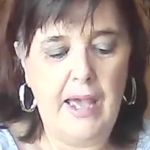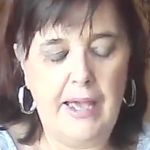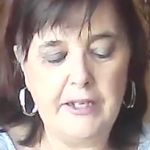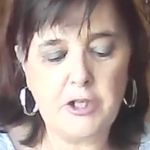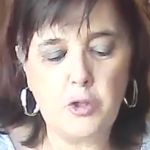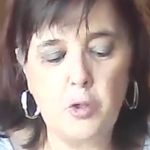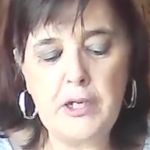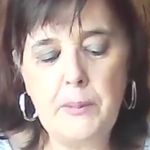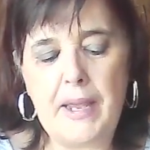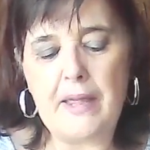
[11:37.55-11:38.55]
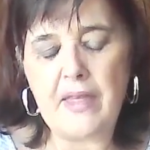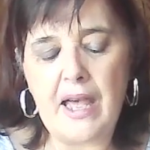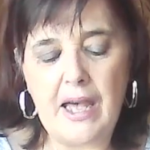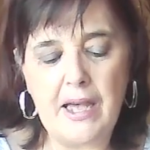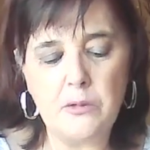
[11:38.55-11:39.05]
And it's talking about the
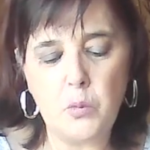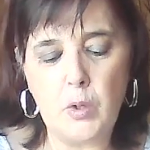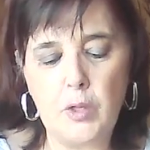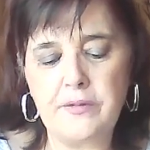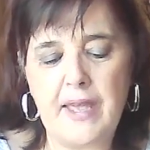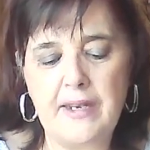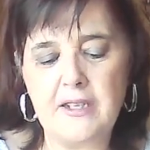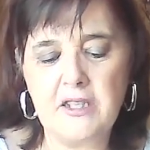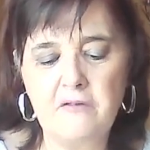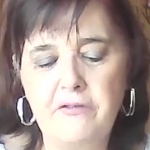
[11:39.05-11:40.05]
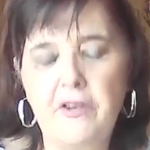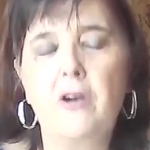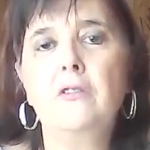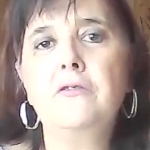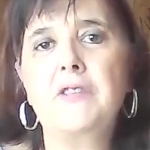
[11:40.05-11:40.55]
hard work that is
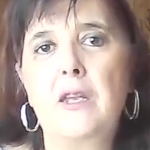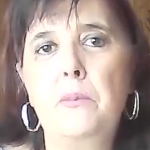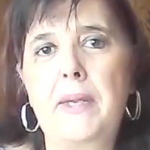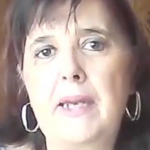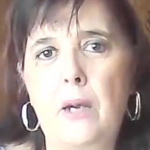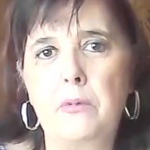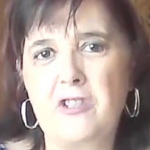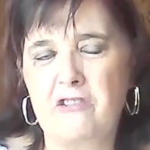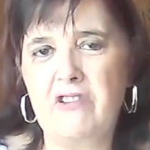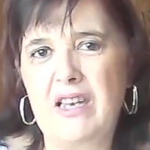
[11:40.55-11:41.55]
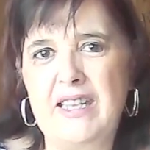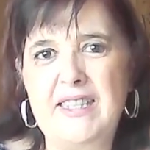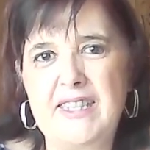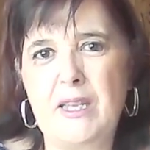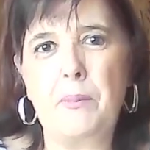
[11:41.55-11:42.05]
involved in being able to release
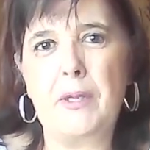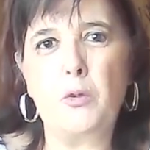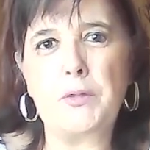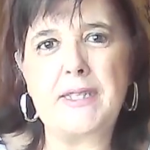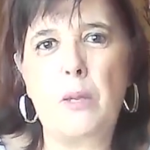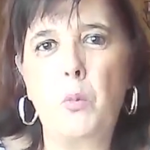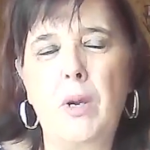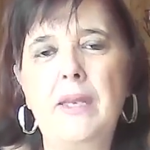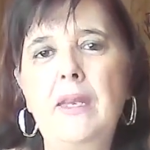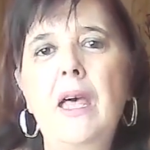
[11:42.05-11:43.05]
something or someone